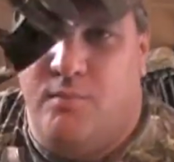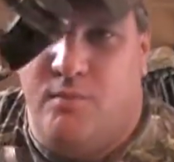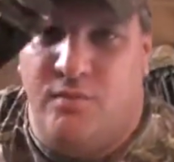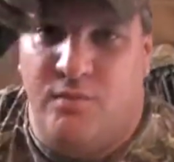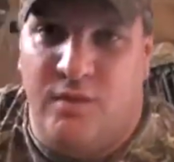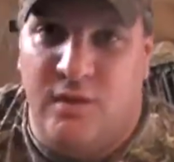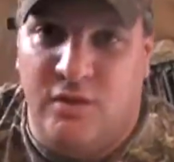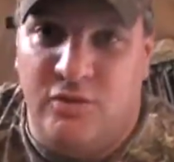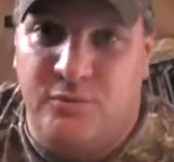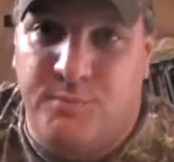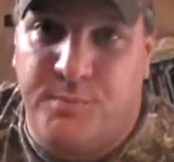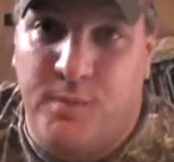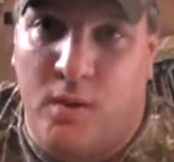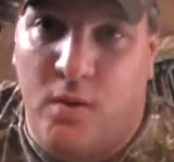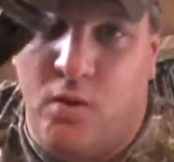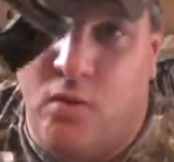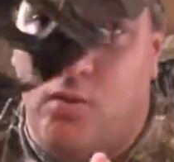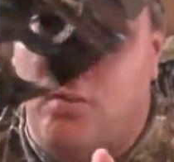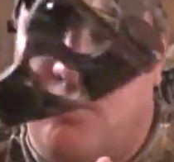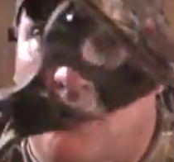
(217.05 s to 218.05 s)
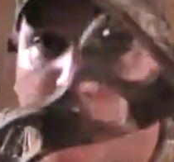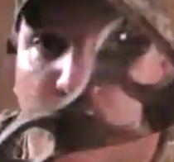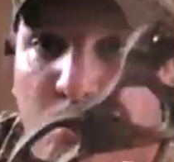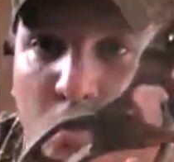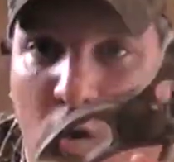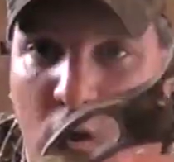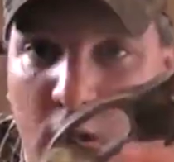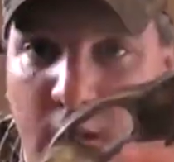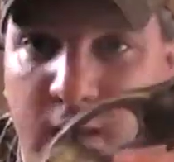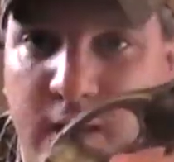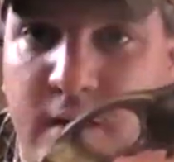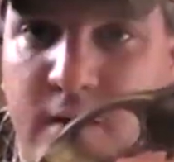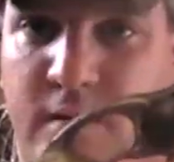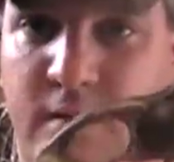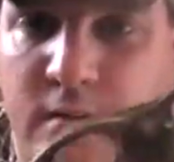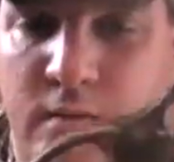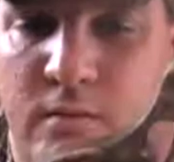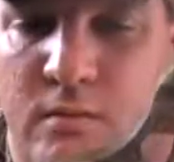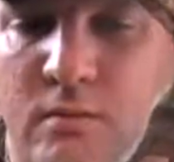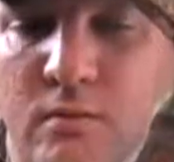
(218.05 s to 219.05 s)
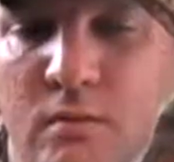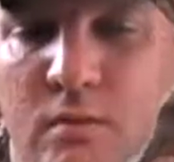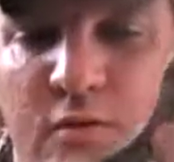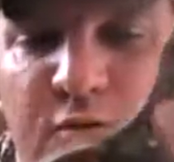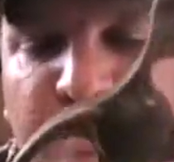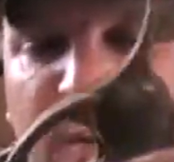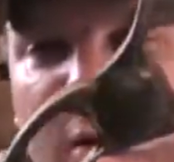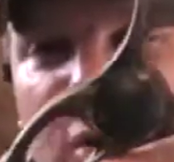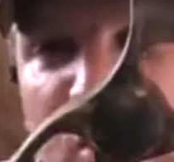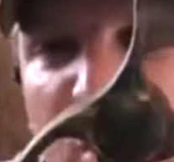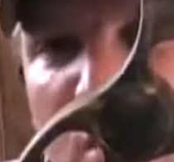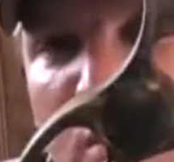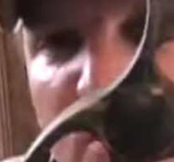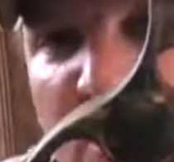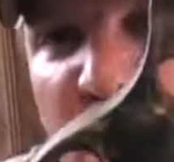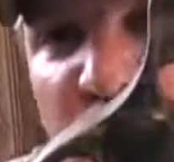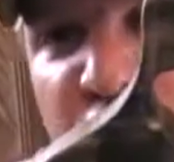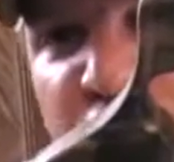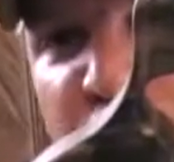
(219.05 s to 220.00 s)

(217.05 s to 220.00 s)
this bow, Martin, especially on this